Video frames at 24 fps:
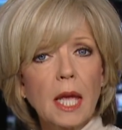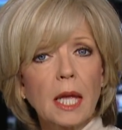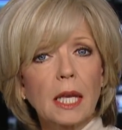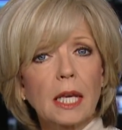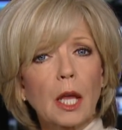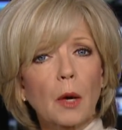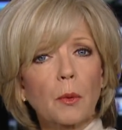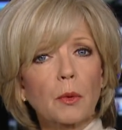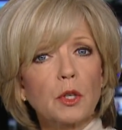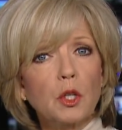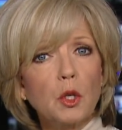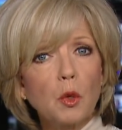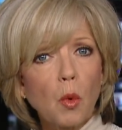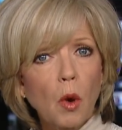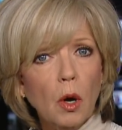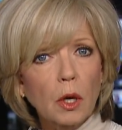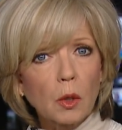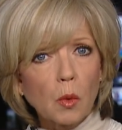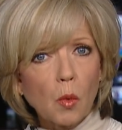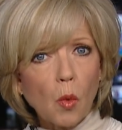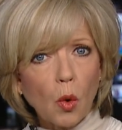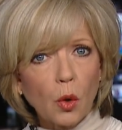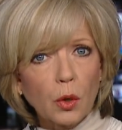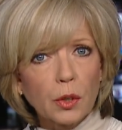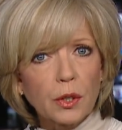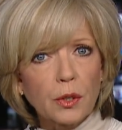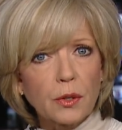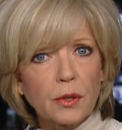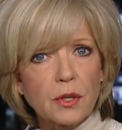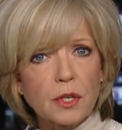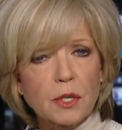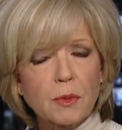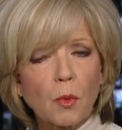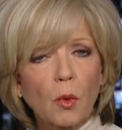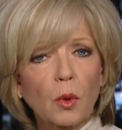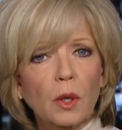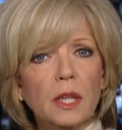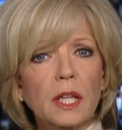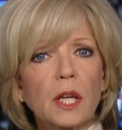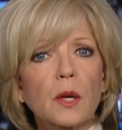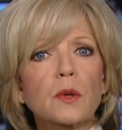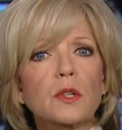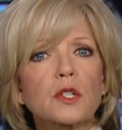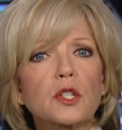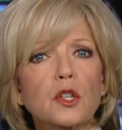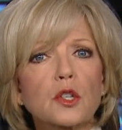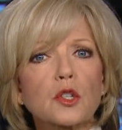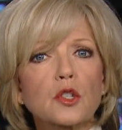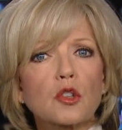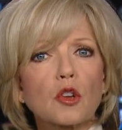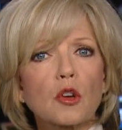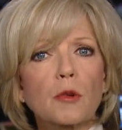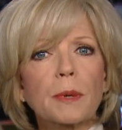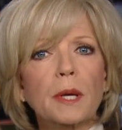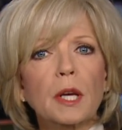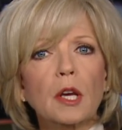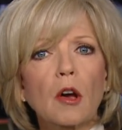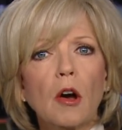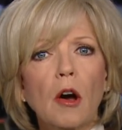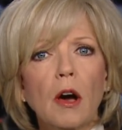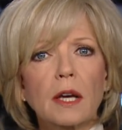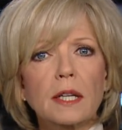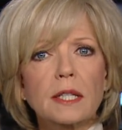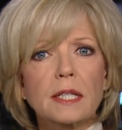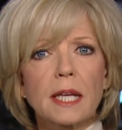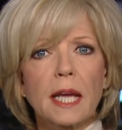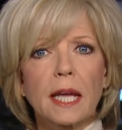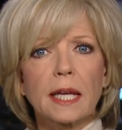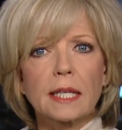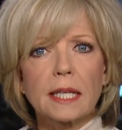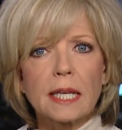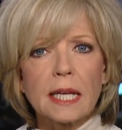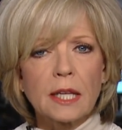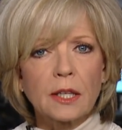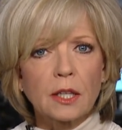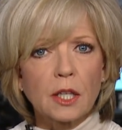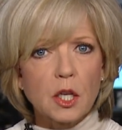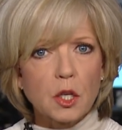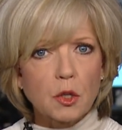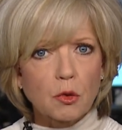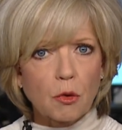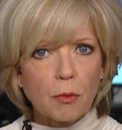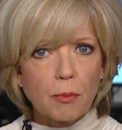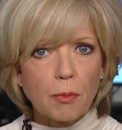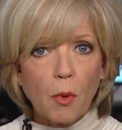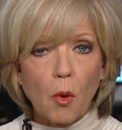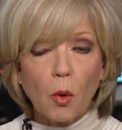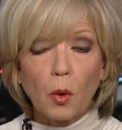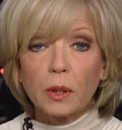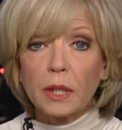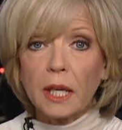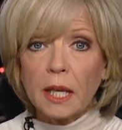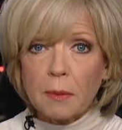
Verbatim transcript: Now, we do want to warn you this morning there is disturbing content in this report.